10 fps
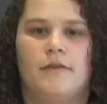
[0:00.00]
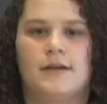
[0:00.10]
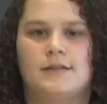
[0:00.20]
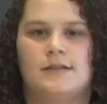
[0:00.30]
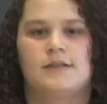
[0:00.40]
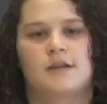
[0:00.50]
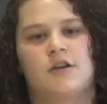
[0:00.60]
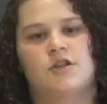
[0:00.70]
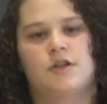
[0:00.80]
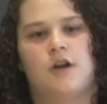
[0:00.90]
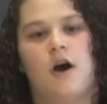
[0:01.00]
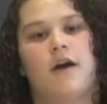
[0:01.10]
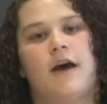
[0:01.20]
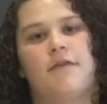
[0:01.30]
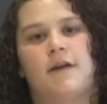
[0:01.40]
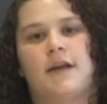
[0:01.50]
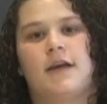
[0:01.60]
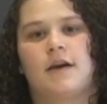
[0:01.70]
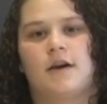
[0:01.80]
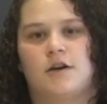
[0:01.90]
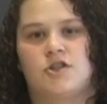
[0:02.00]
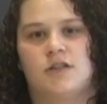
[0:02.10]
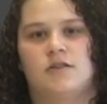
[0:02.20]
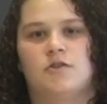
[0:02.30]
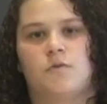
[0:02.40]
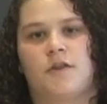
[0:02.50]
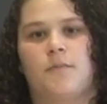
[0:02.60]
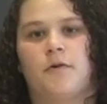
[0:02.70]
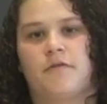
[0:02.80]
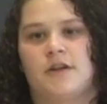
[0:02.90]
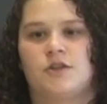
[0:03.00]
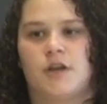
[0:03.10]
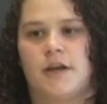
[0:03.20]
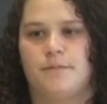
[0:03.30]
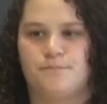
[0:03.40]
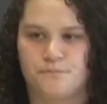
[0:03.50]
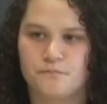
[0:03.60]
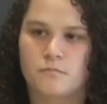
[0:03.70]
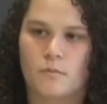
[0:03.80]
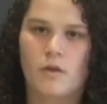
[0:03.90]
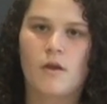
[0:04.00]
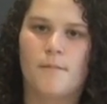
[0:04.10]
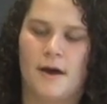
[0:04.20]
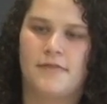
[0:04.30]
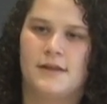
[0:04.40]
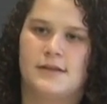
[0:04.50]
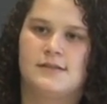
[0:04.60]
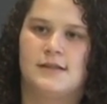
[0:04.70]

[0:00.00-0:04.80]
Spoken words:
this discussion on athletic concussions with prevention methods